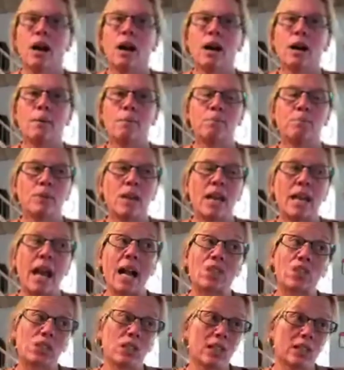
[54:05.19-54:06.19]
Um, and
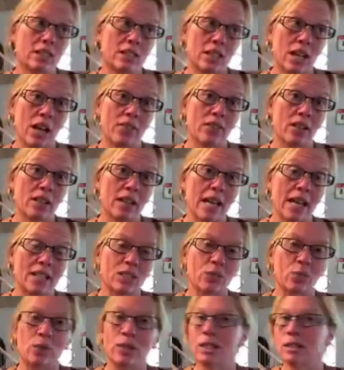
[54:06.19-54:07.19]
actually, it's not the
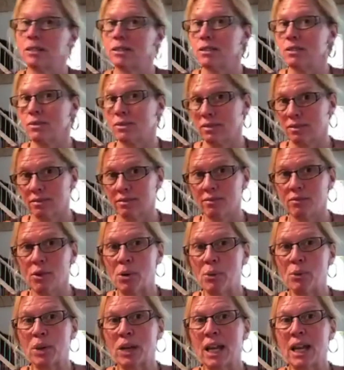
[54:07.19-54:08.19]
last one, it's
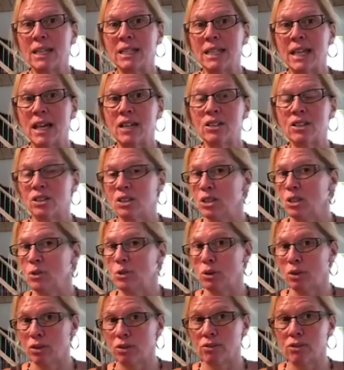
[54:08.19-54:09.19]
when we're getting down to
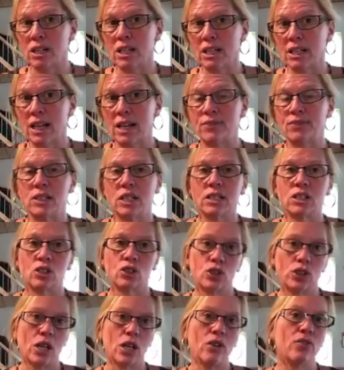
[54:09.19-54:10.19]
two or three left on
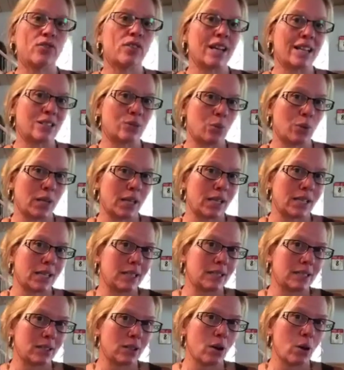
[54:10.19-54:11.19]
the shelf. That's when I
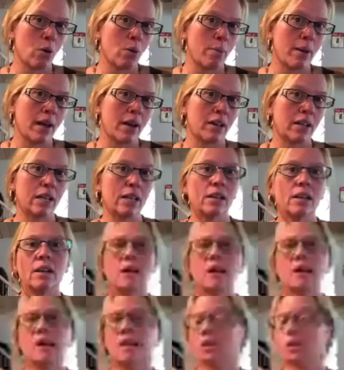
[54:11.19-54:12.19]
need to know about it,
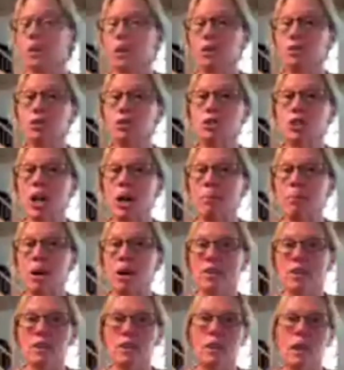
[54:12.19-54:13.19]
because we don't shop
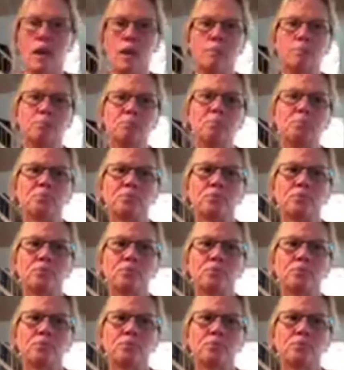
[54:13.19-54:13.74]
all the time.